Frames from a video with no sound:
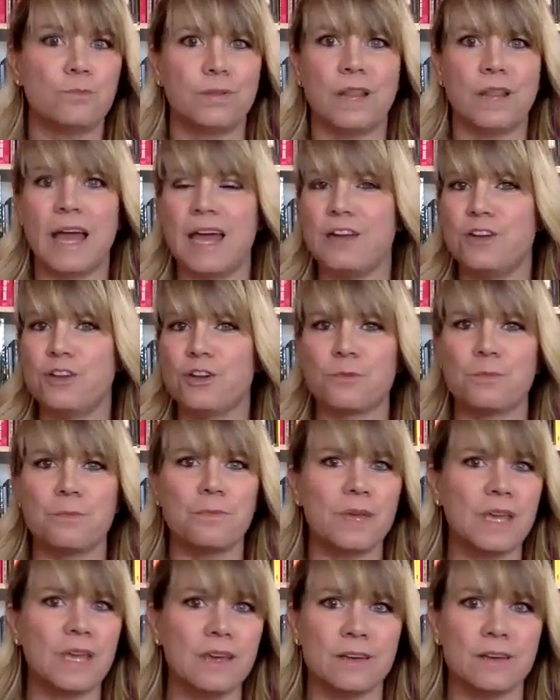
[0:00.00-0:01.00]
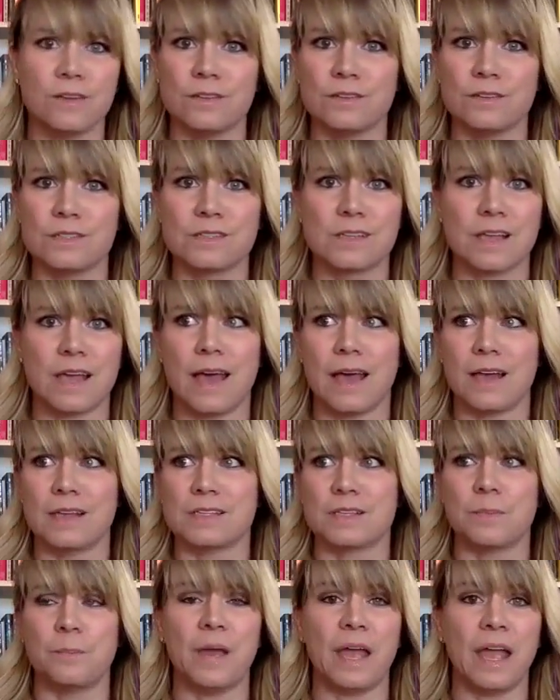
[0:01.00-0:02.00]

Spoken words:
plan your meals as a